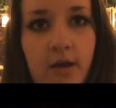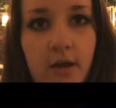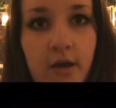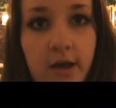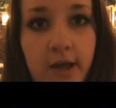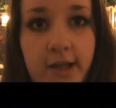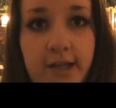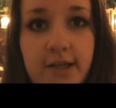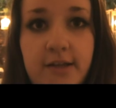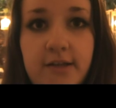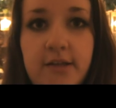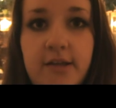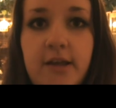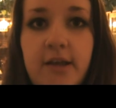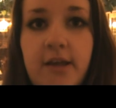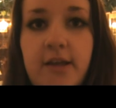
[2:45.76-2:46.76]
Hi
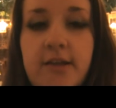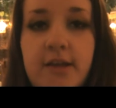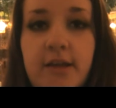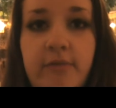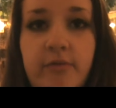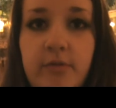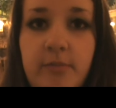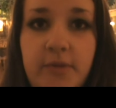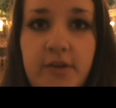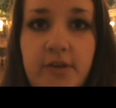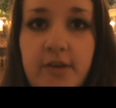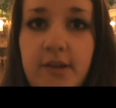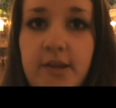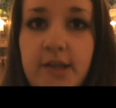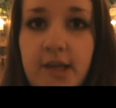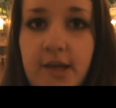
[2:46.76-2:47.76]
Linda, time for
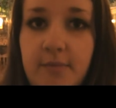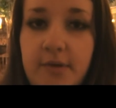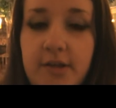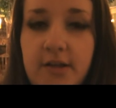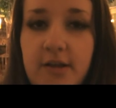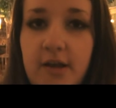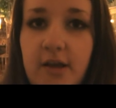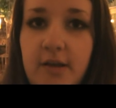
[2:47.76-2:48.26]
music segment.